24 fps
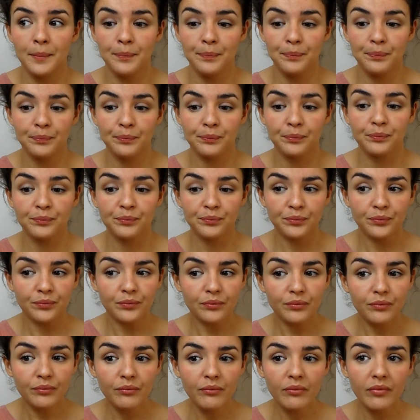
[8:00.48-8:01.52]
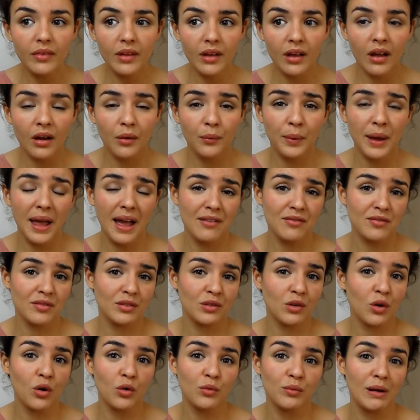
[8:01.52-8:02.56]
um, we
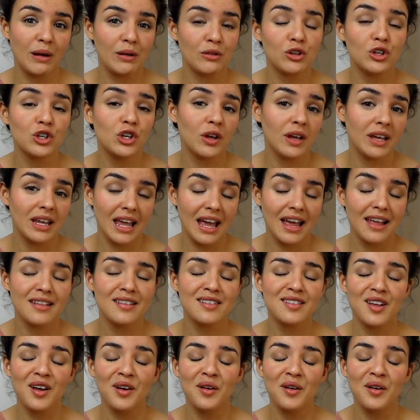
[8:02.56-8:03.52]
haven't gotten around to doing yet.